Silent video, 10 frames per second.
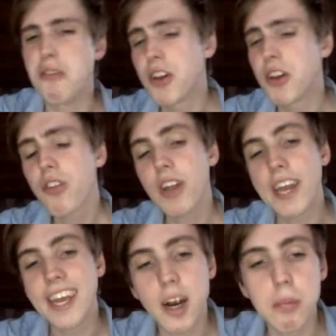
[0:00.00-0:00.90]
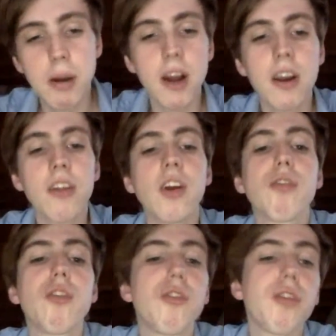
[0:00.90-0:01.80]
we don't really care about it,
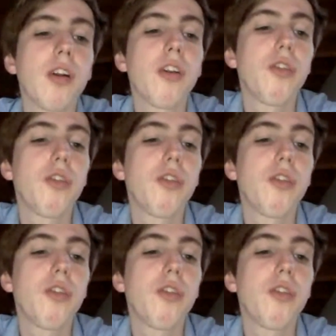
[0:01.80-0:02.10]
given the fact that